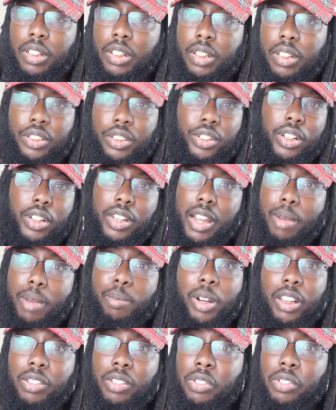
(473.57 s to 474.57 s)
Shit, that
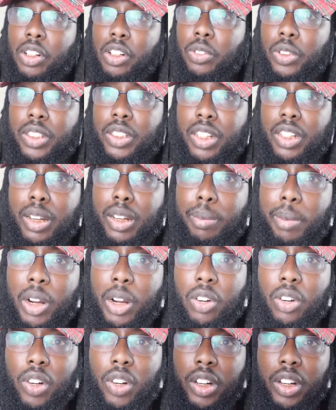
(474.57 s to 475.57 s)
motherfucker was thinking about
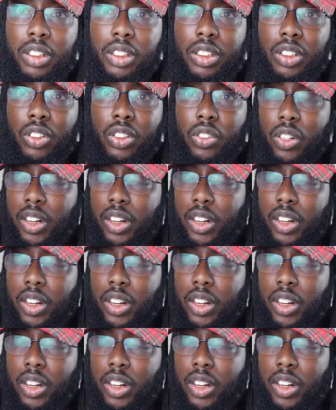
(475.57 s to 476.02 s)
running too,